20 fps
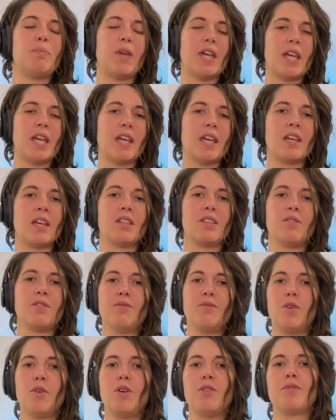being at the
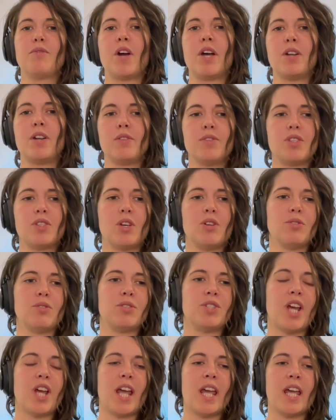forefront of
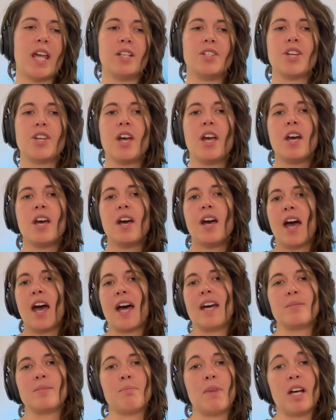social change
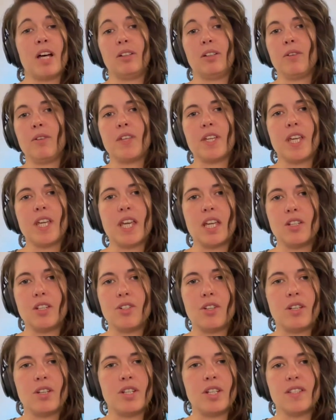as Martin Luther King
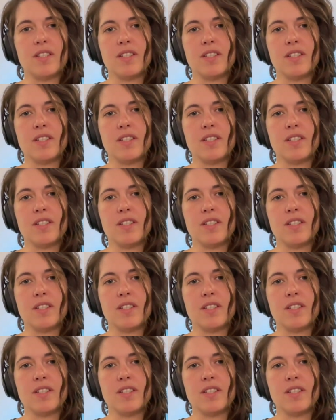Jr.